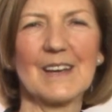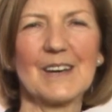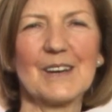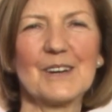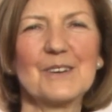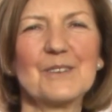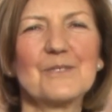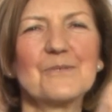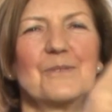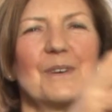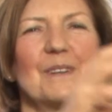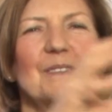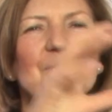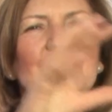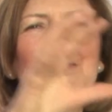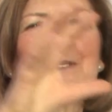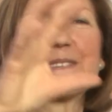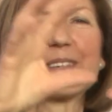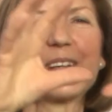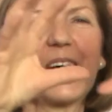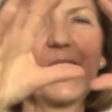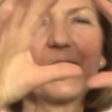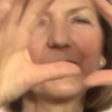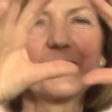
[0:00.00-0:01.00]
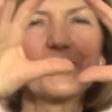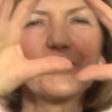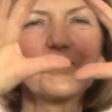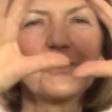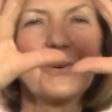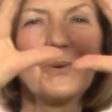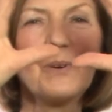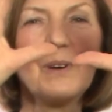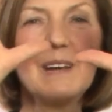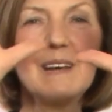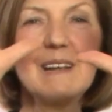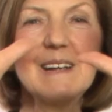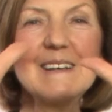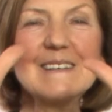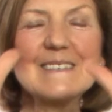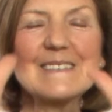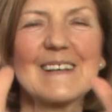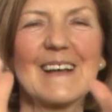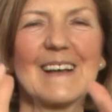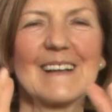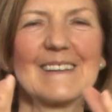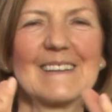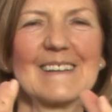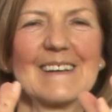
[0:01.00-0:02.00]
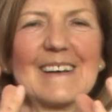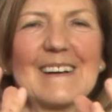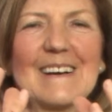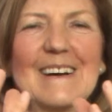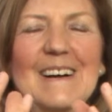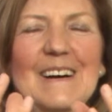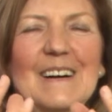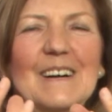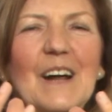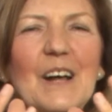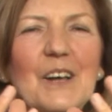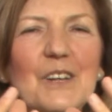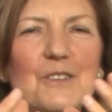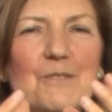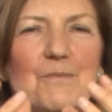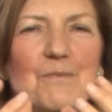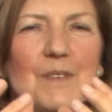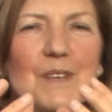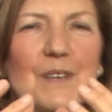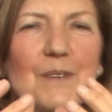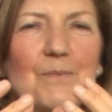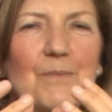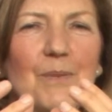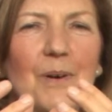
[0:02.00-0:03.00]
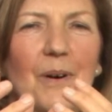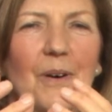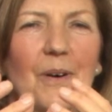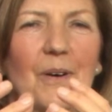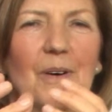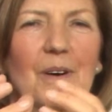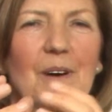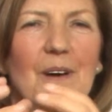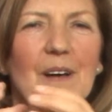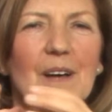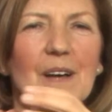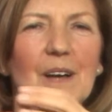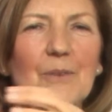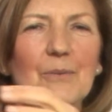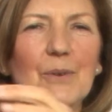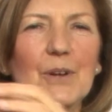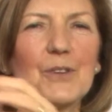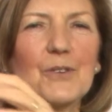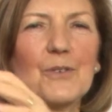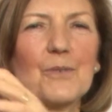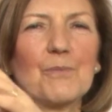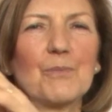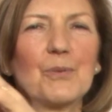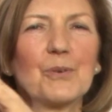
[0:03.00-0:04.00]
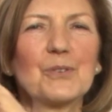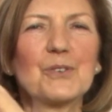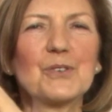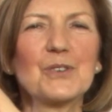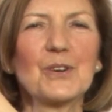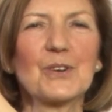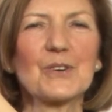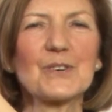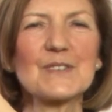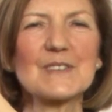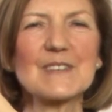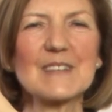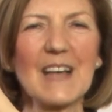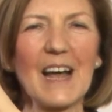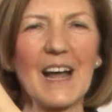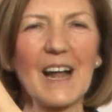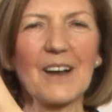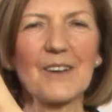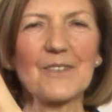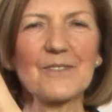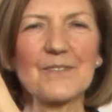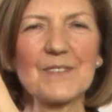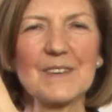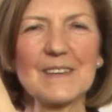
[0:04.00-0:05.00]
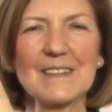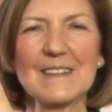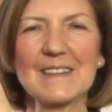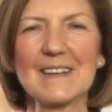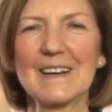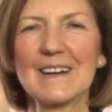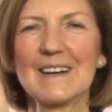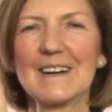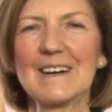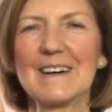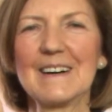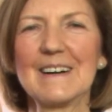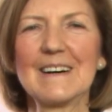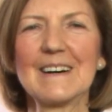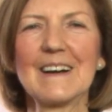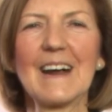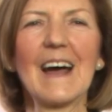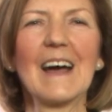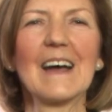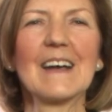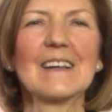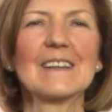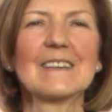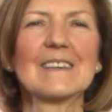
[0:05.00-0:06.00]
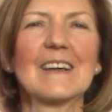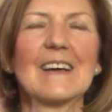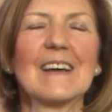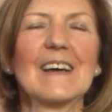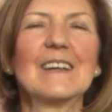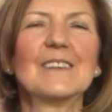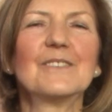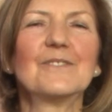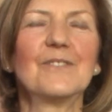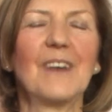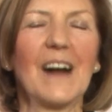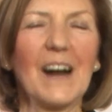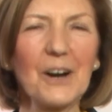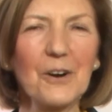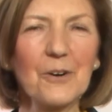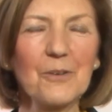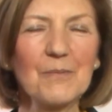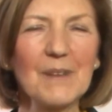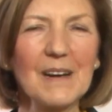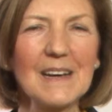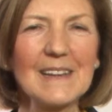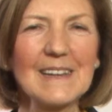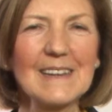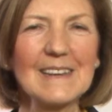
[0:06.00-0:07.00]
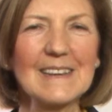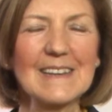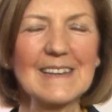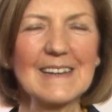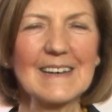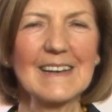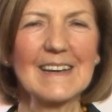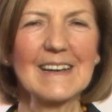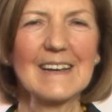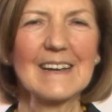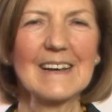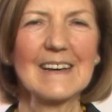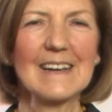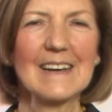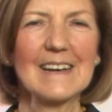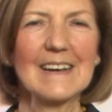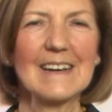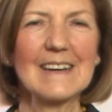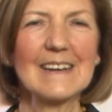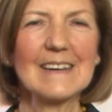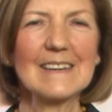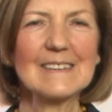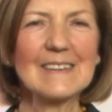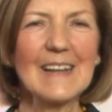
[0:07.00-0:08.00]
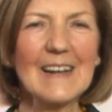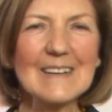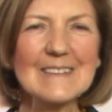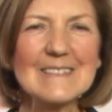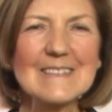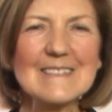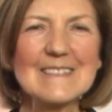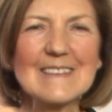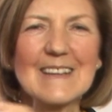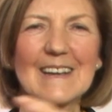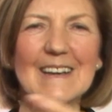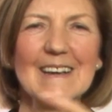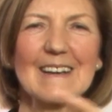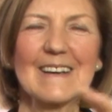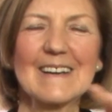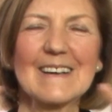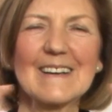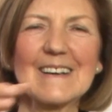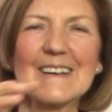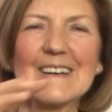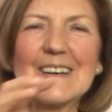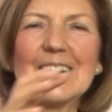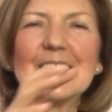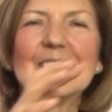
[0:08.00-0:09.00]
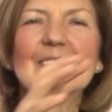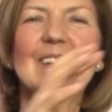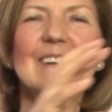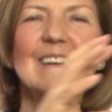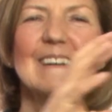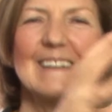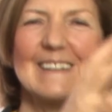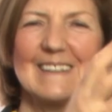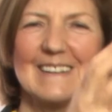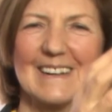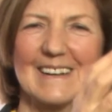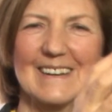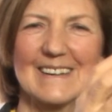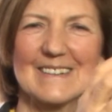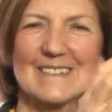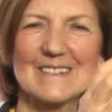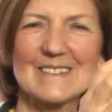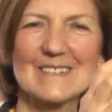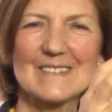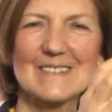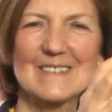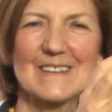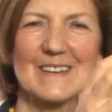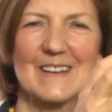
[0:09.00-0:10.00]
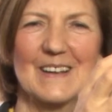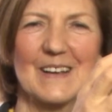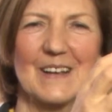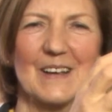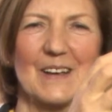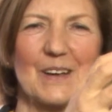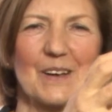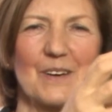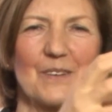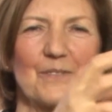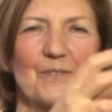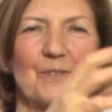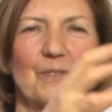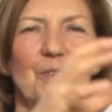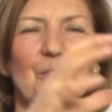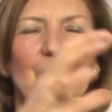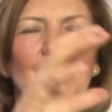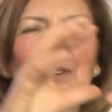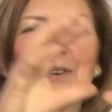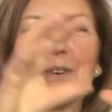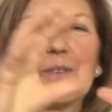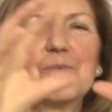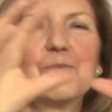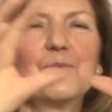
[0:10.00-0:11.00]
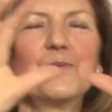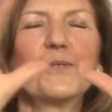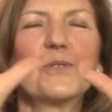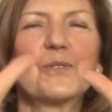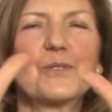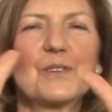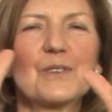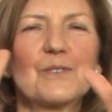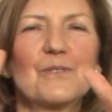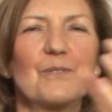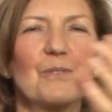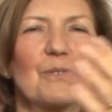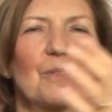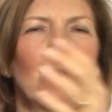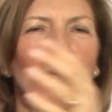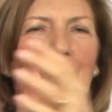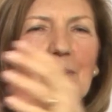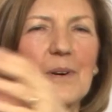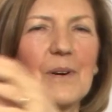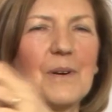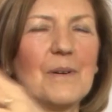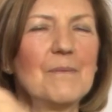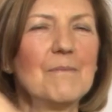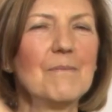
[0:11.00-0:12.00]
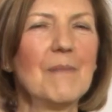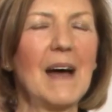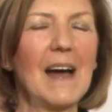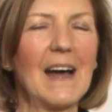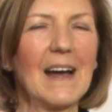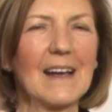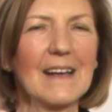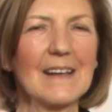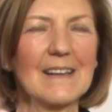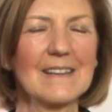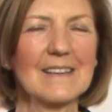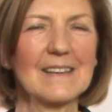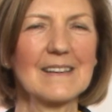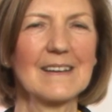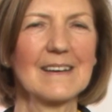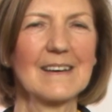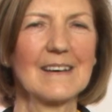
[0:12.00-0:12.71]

uh, when you start to listen, right people, when you put yourself in the right environment, uh, that's the ingredients for beautiful mind.